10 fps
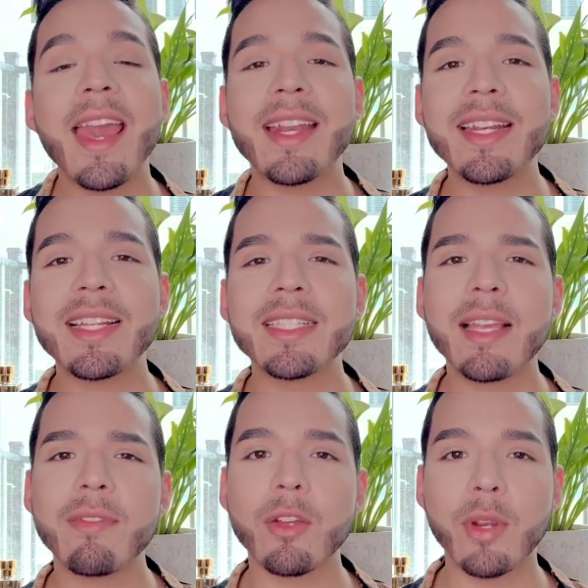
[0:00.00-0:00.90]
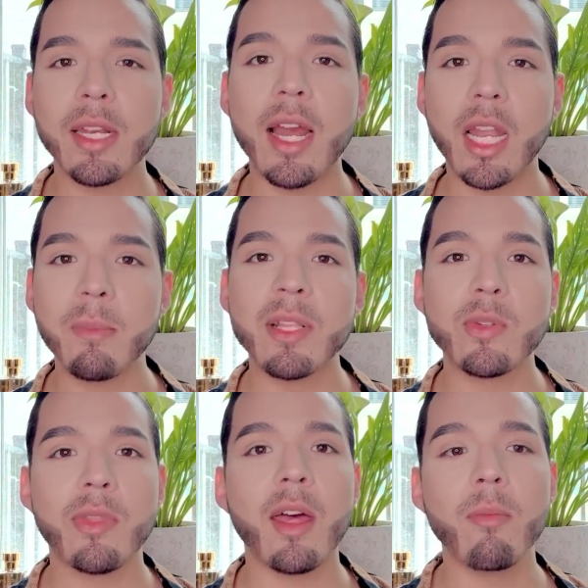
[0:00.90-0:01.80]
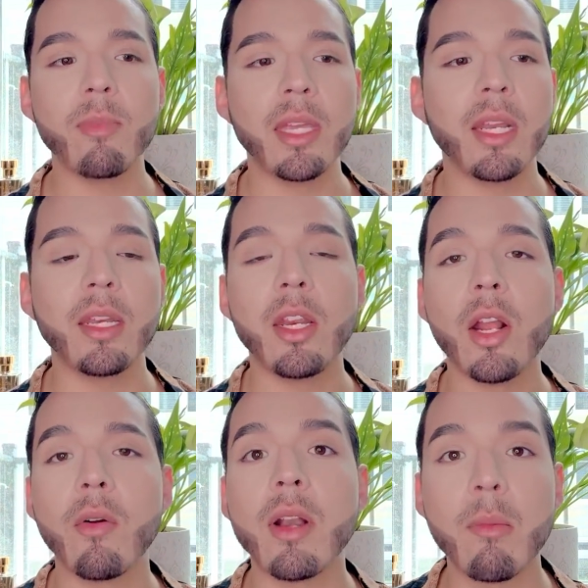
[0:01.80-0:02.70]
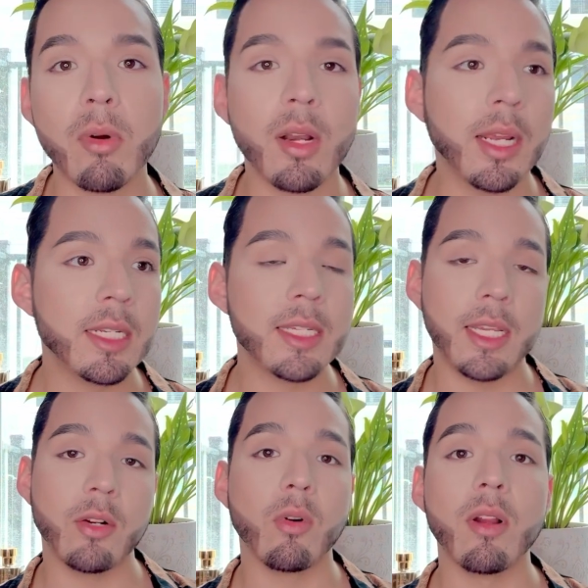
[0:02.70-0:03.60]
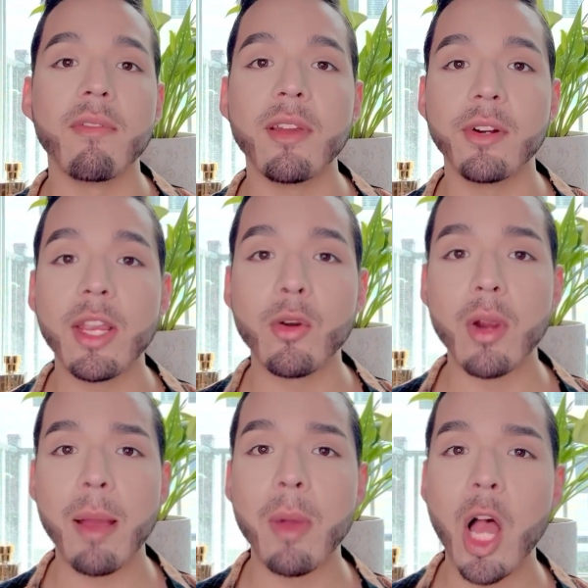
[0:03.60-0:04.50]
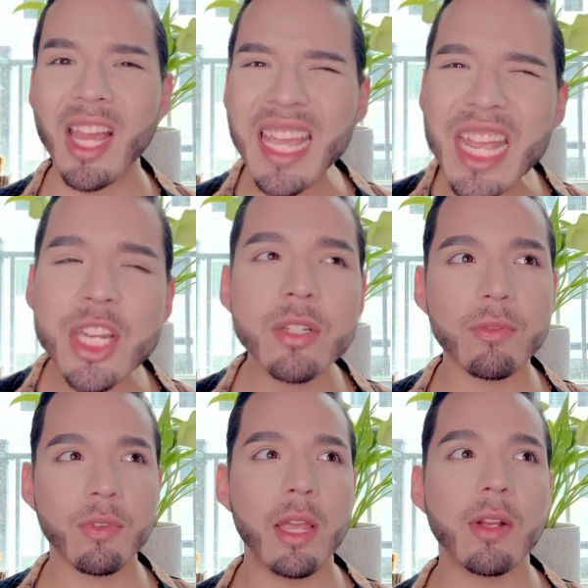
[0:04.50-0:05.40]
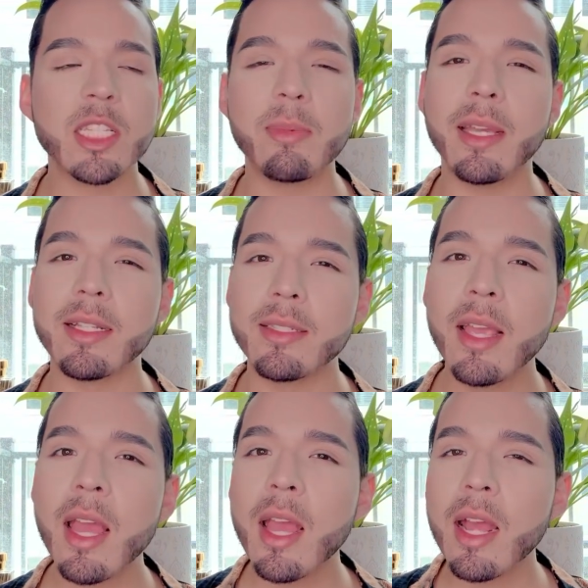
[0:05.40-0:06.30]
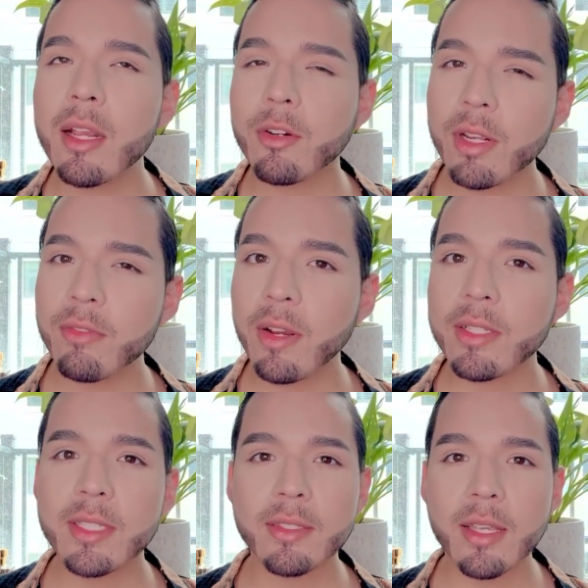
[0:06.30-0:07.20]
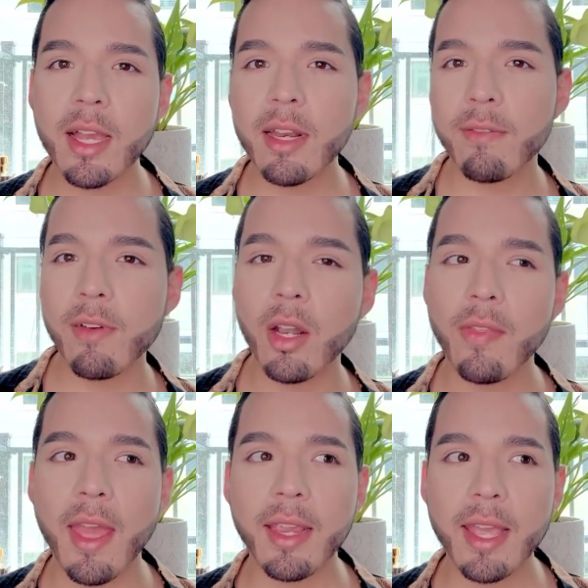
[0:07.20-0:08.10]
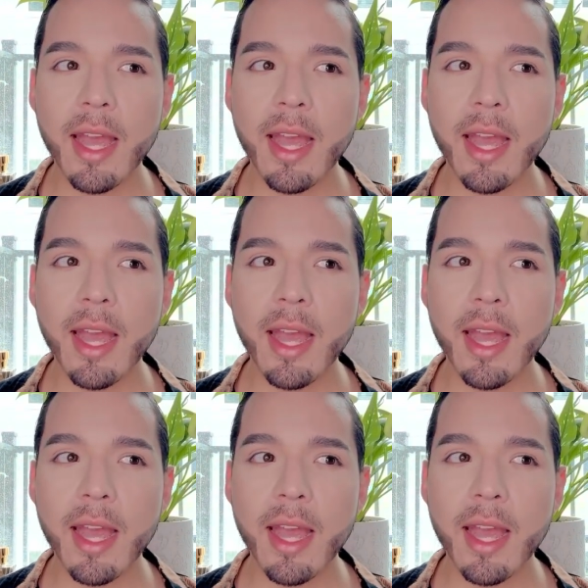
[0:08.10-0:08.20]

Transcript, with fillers: And it does have the green elements without being, you know, number nineteen or a very grandma-ish fragrance, because green fragrances can kind of fall in that